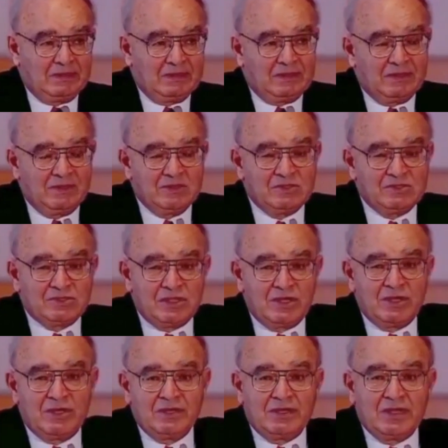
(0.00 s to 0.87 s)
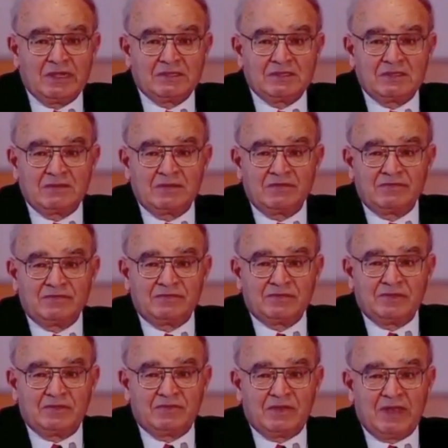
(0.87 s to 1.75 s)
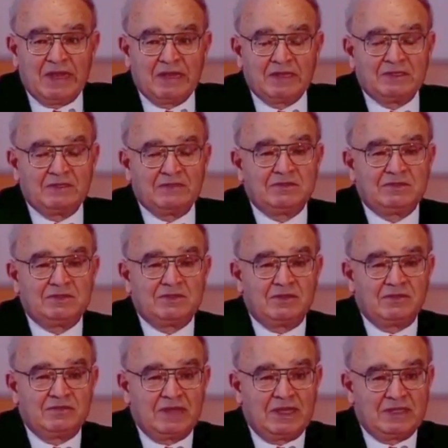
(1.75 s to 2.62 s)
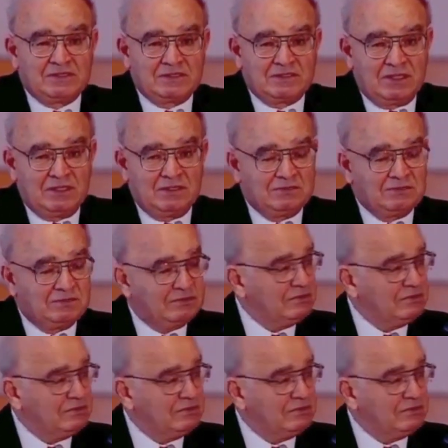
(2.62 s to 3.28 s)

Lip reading: concern that the activity of that cell.